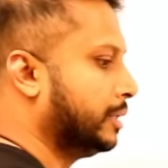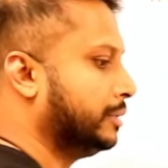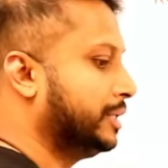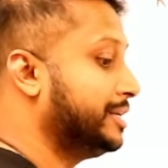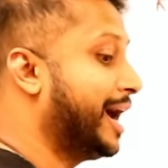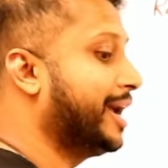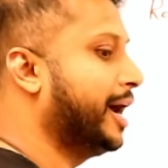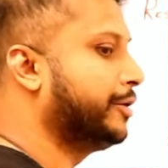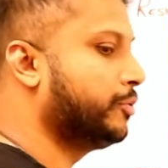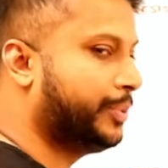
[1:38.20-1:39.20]
like the
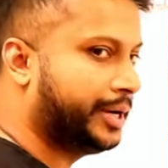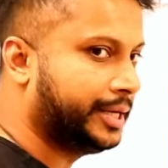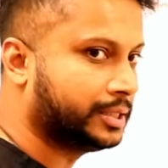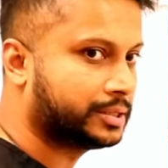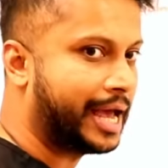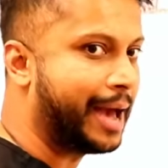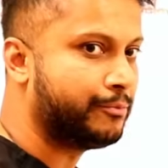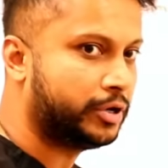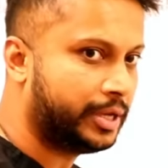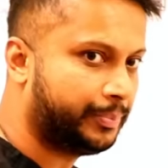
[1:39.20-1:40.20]
dihydropyridines,
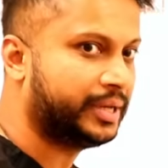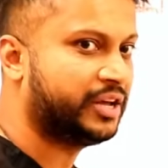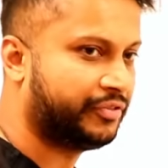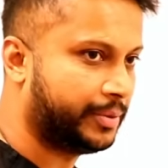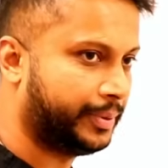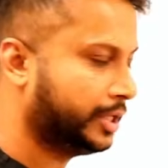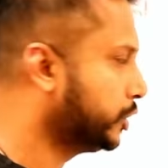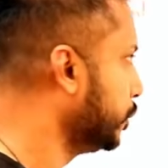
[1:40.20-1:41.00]
amlodipine, nifedipine,